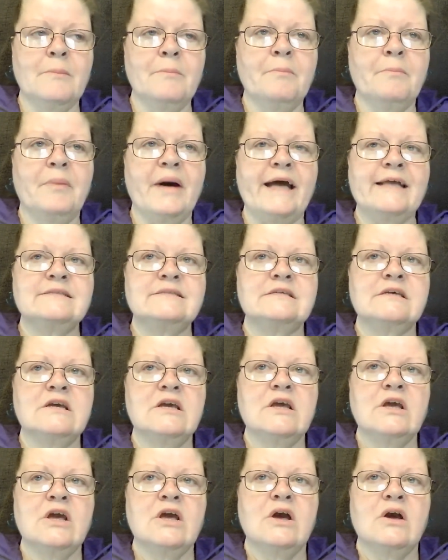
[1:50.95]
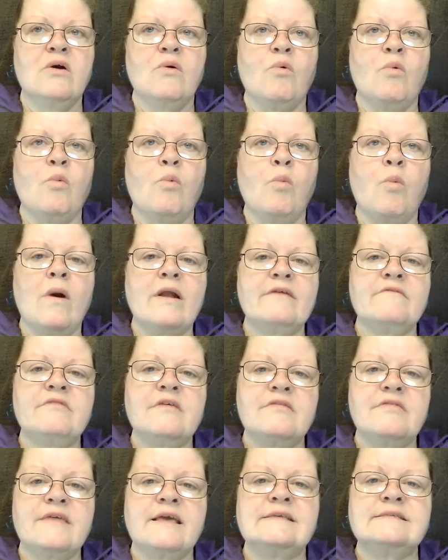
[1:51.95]
But one of the
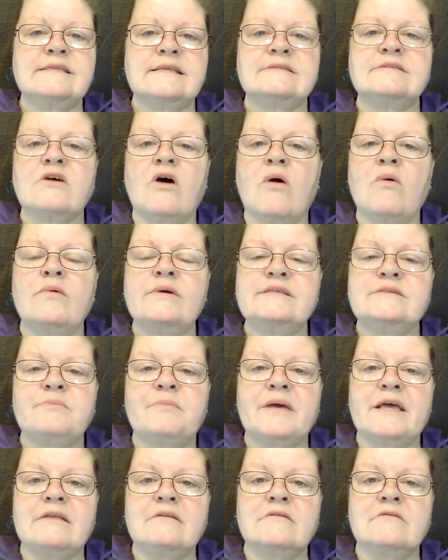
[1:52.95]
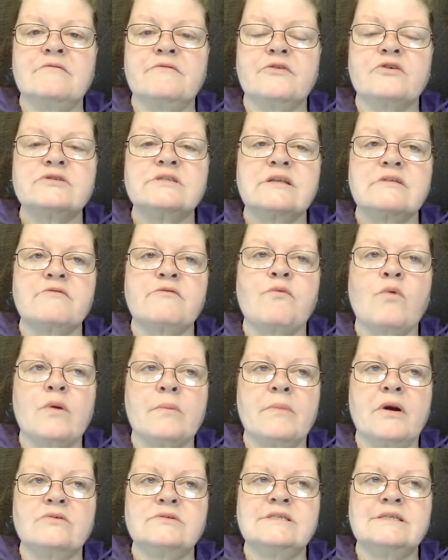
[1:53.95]
things that's always been first and
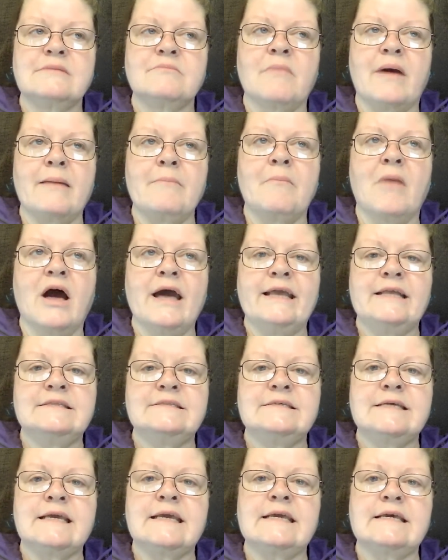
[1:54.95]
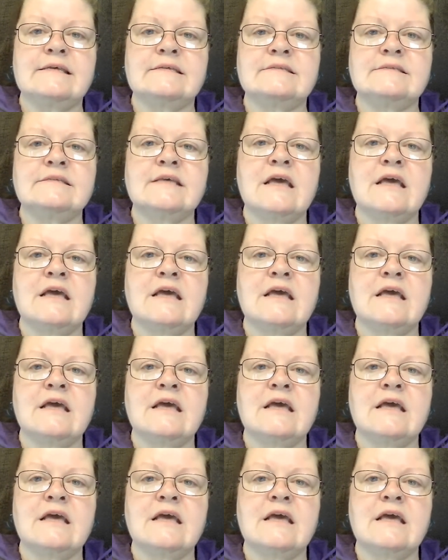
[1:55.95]
foremost in my mind is,